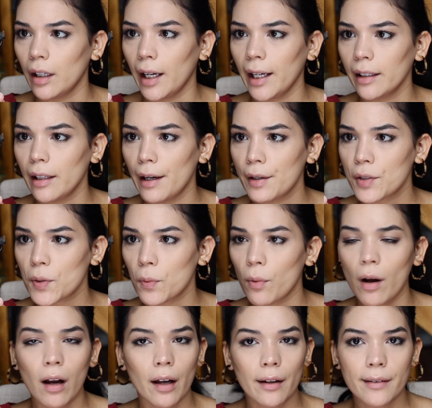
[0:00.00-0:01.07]
Eyelash
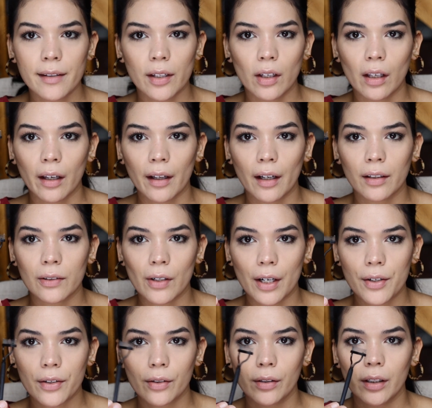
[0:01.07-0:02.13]
wands that you can get at the
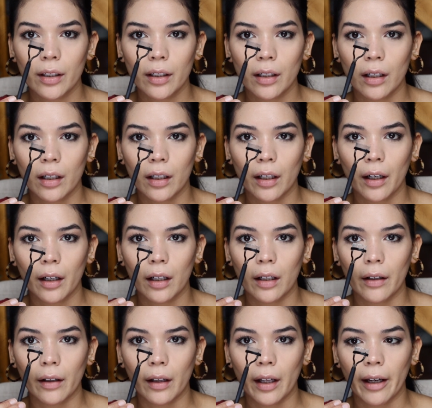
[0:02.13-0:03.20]
drugstore are
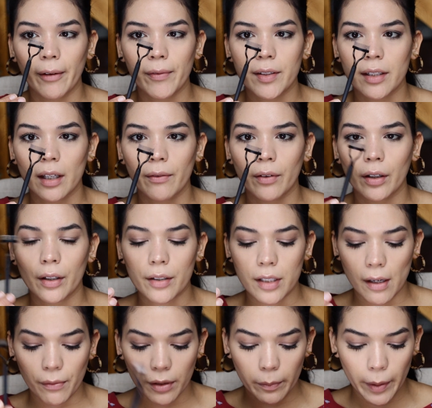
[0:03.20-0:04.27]
a lifesaver.
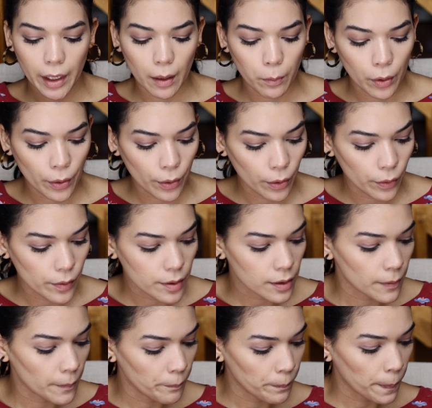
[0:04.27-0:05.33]
Definitely pick up one of
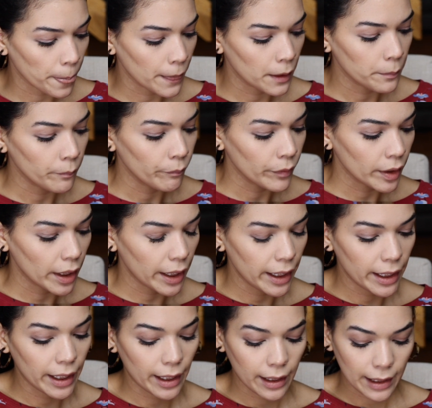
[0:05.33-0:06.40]
those.
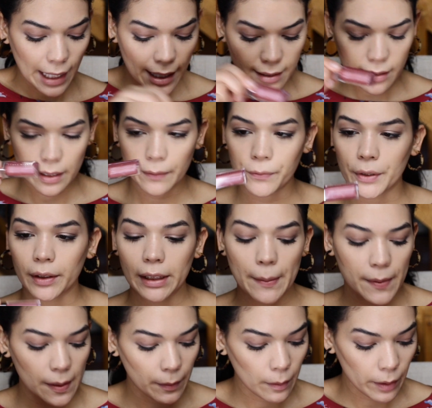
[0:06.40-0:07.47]
And lastly, for
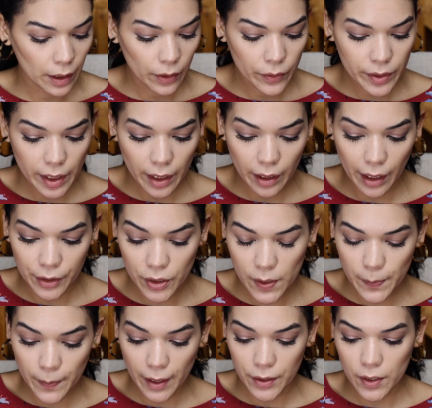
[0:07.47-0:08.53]
lips, I'm going to be using, I
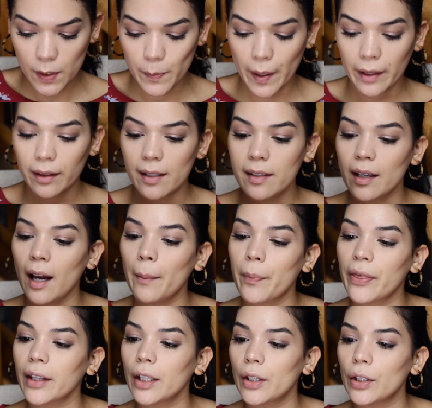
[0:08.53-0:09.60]
just picked this
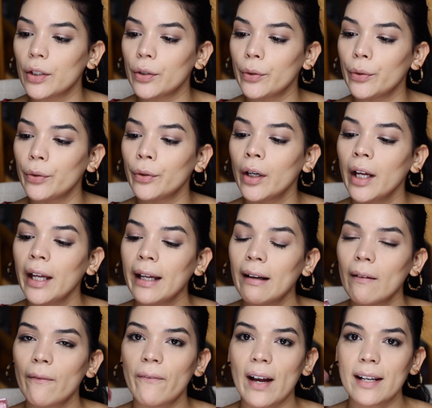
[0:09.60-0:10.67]
up, the new
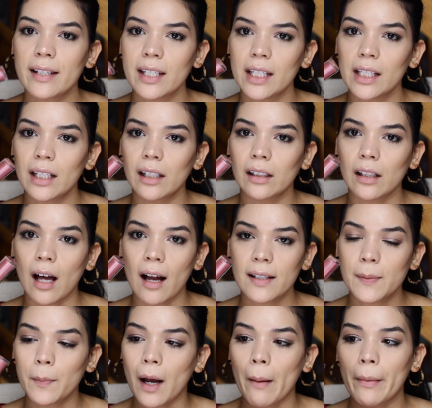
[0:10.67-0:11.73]
Fenty
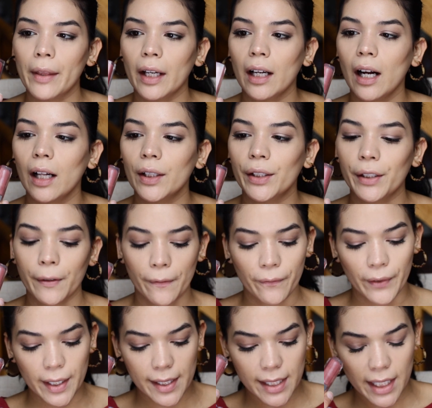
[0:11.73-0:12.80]
Gloss Bomb in the color
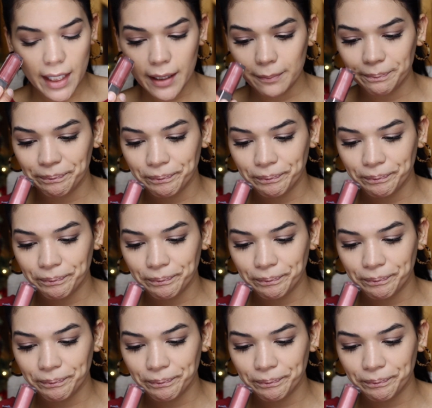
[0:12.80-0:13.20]
Fussy.